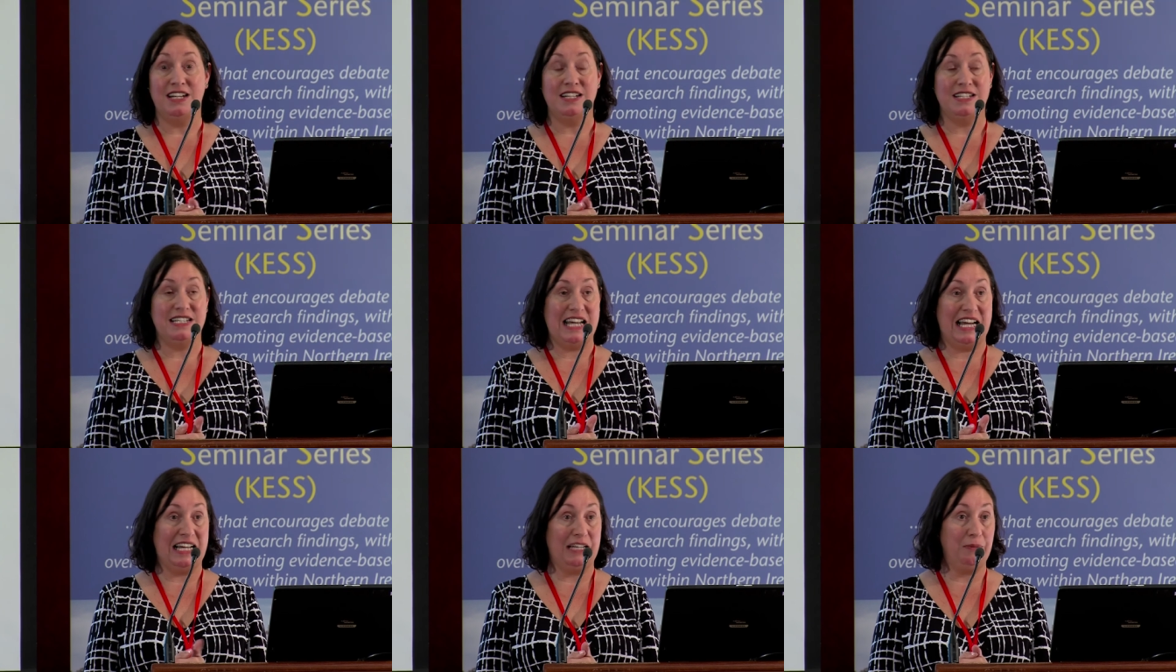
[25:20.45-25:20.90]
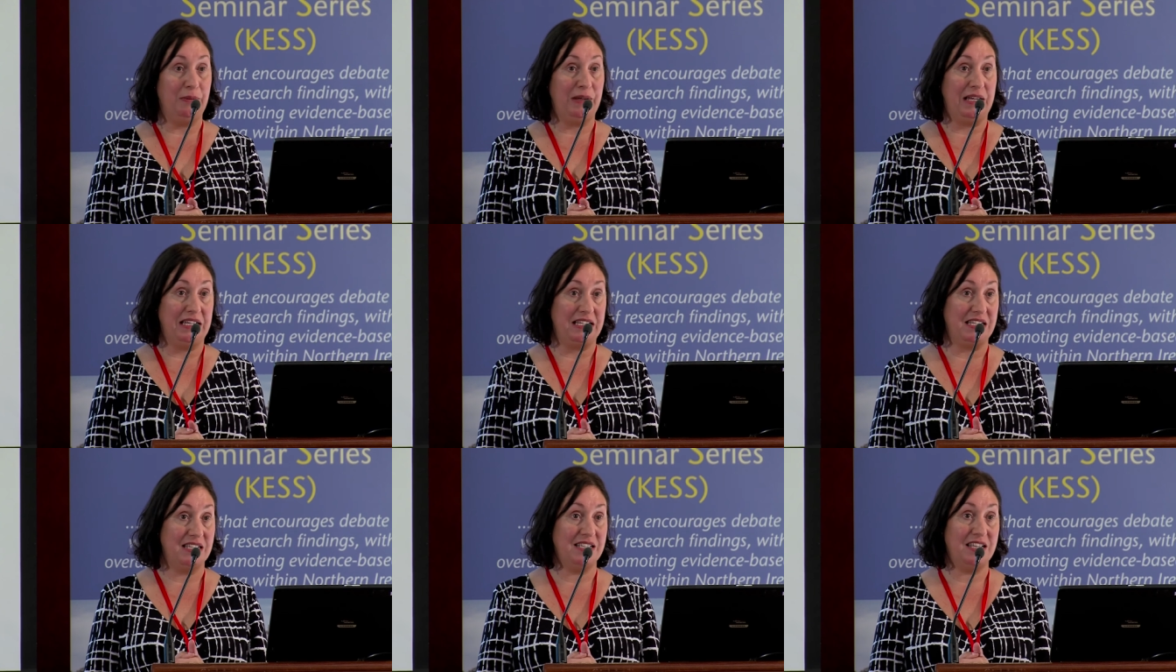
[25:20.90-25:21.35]

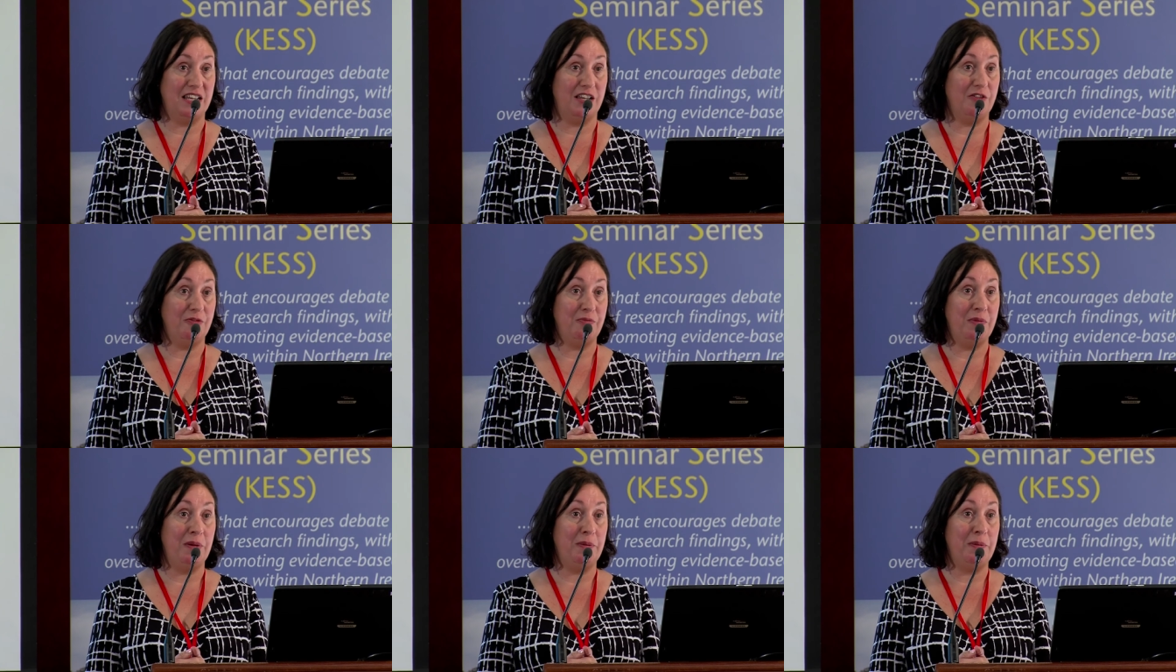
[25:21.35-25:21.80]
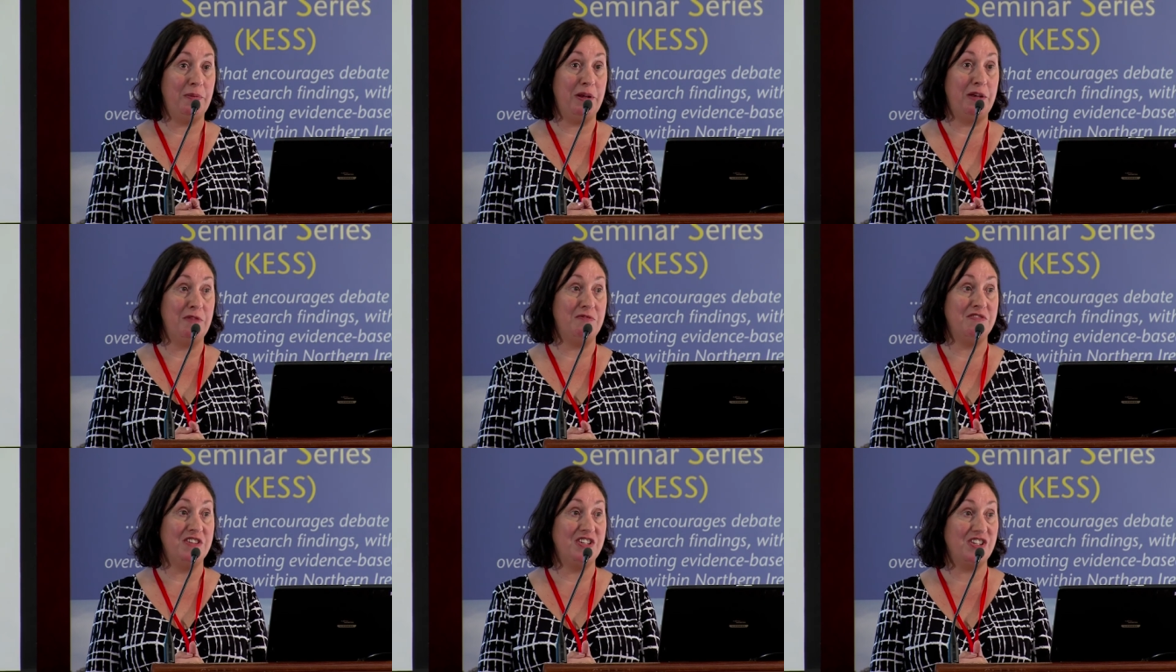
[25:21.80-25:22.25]
databases that have maybe
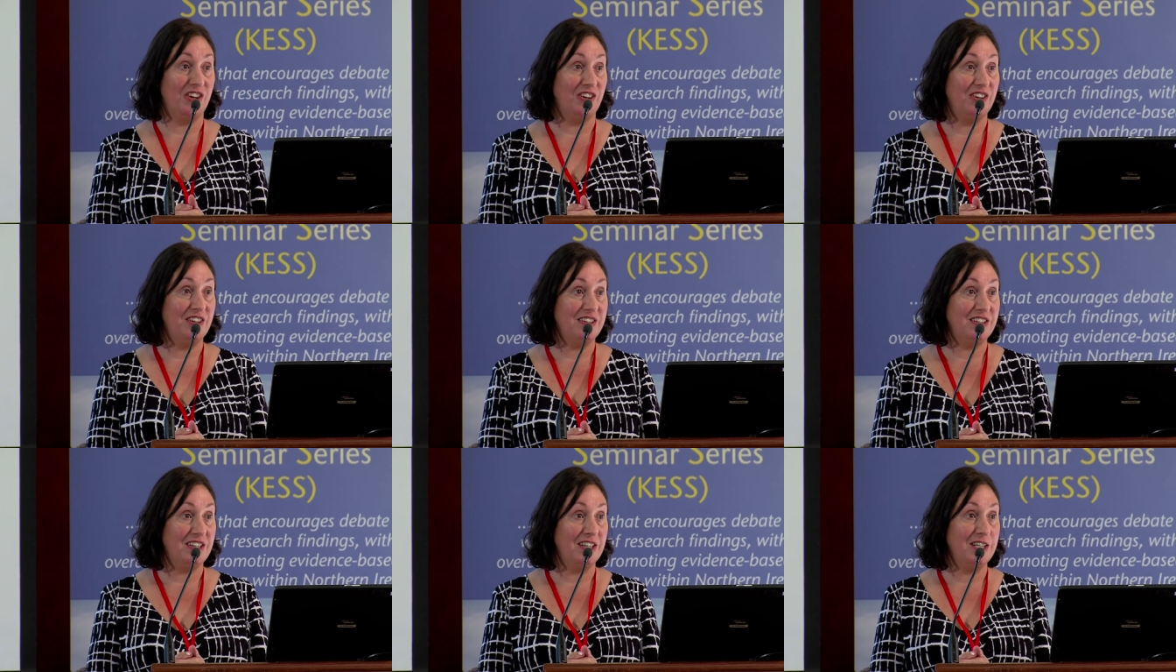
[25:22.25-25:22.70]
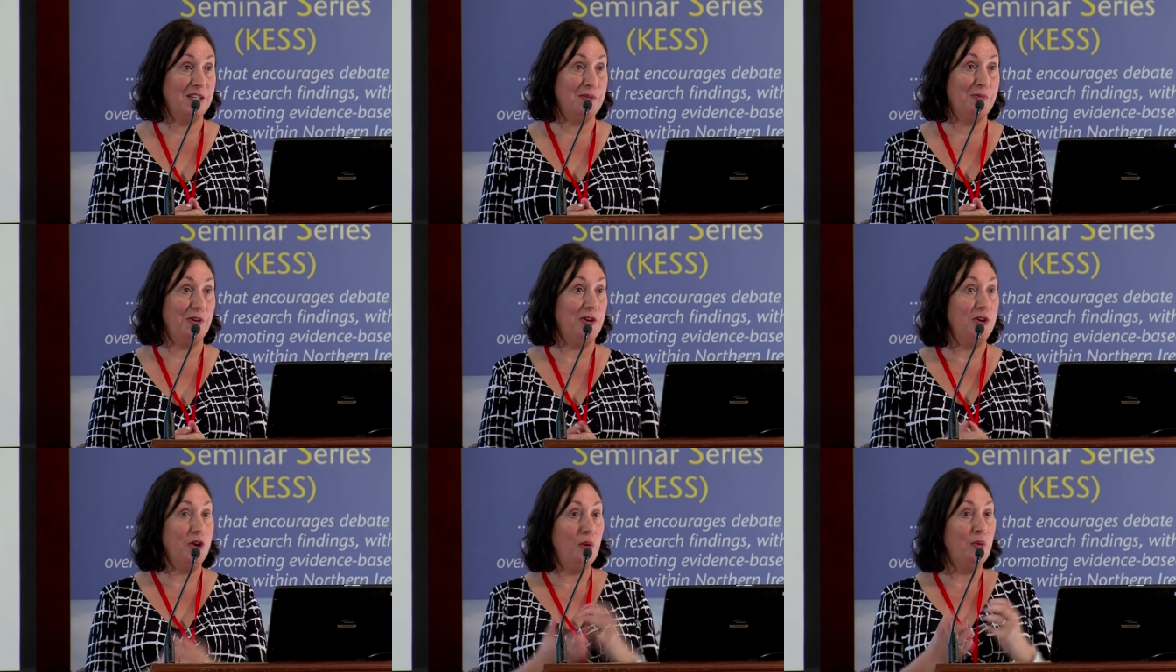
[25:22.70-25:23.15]
been redundant,
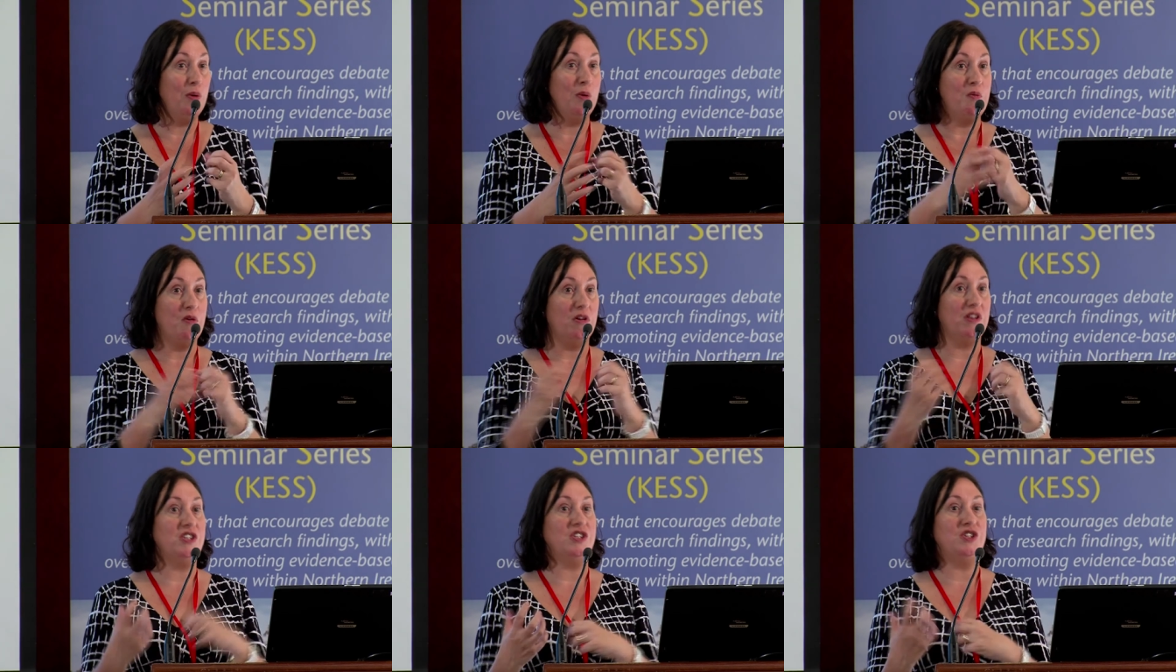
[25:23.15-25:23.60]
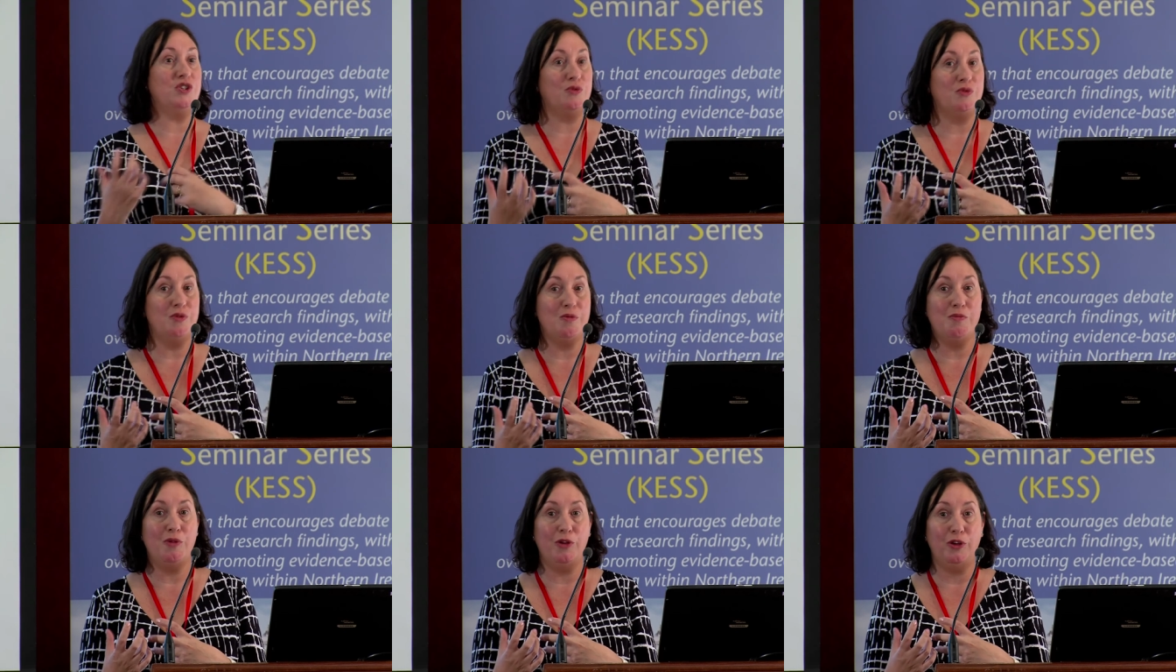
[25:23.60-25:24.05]
but no one wants to
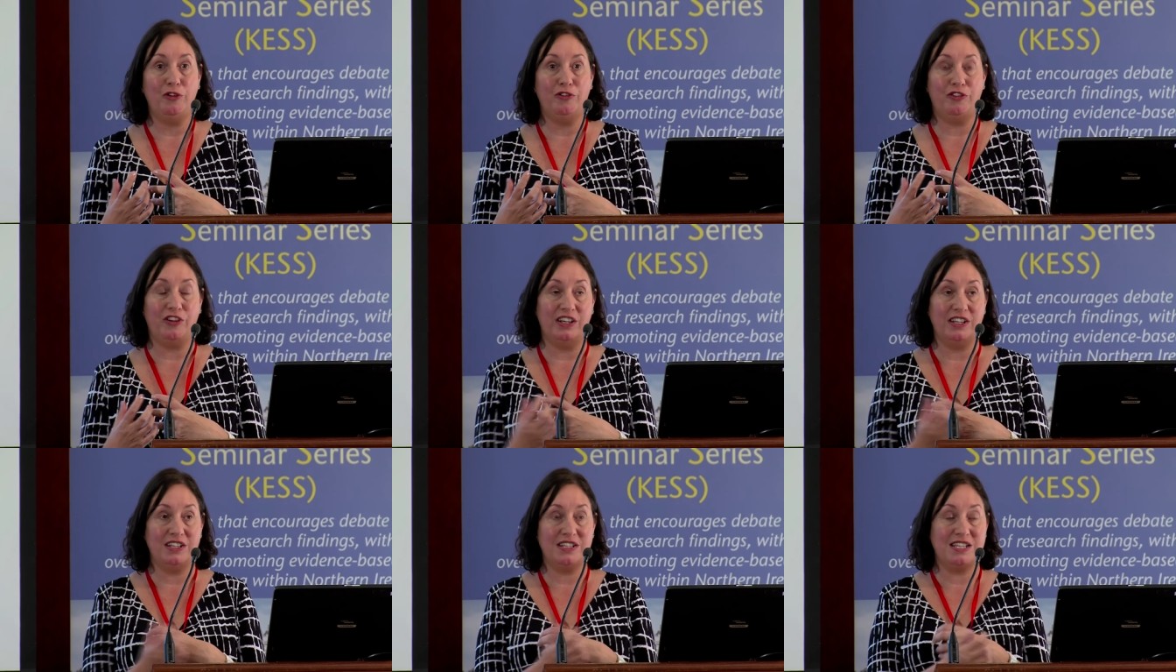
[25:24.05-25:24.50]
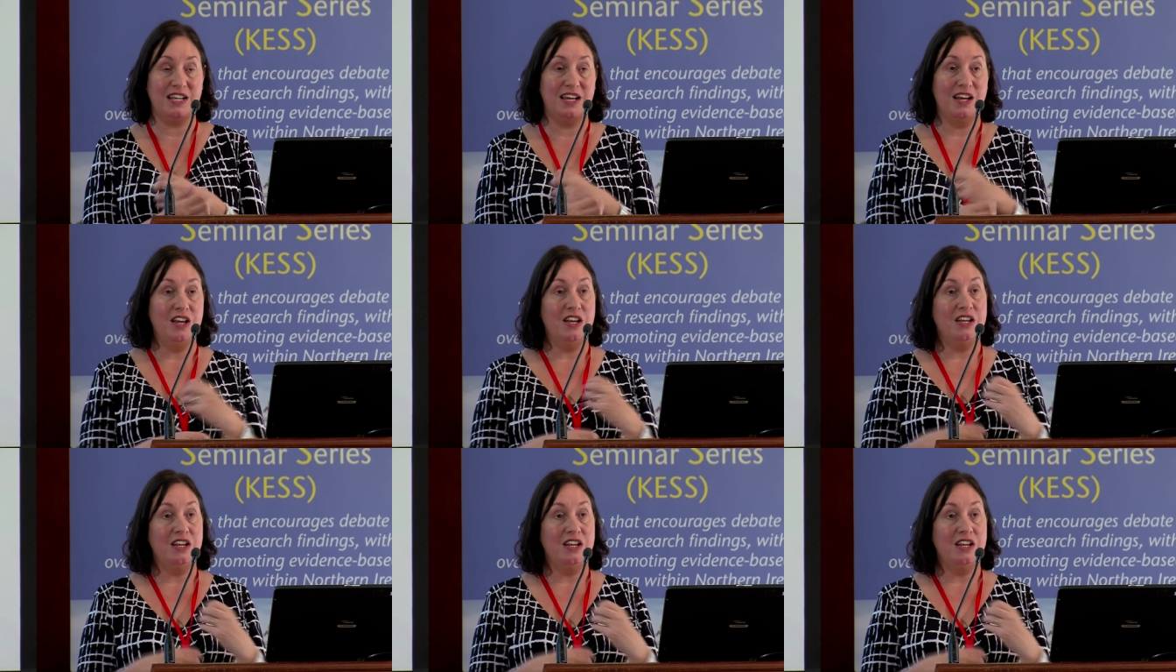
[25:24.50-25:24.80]
remove it.